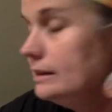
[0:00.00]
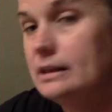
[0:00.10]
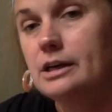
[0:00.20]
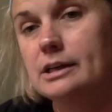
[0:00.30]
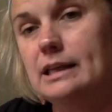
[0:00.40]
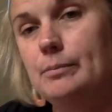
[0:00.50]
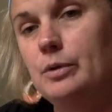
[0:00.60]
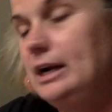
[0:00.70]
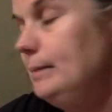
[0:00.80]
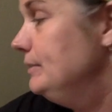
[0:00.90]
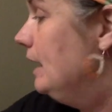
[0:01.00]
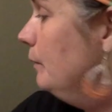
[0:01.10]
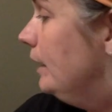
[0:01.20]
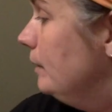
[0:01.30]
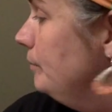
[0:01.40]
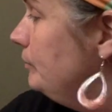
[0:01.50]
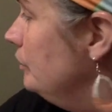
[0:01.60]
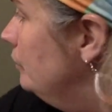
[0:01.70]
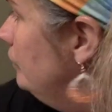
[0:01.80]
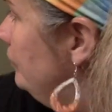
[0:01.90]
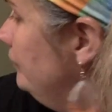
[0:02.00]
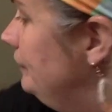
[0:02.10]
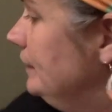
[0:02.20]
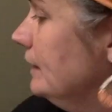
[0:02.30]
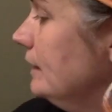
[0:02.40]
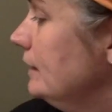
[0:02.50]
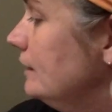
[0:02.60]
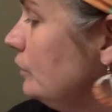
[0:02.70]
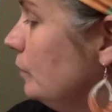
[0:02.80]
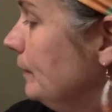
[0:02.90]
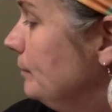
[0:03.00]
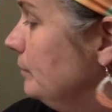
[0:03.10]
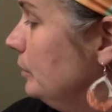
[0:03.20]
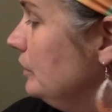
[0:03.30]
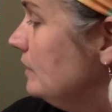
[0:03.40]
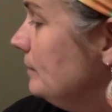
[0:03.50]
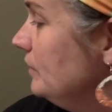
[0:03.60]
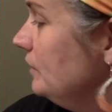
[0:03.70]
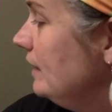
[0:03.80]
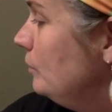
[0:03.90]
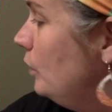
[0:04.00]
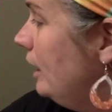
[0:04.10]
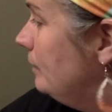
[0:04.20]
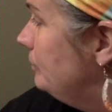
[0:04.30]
look, they point up that way. This one points up the same way.